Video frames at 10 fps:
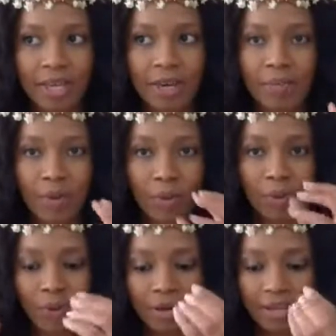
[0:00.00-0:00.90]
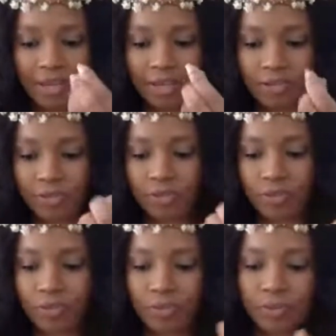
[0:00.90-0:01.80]
but we want to get
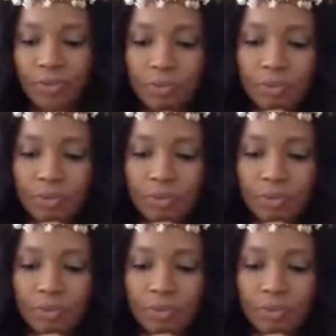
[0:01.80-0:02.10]
to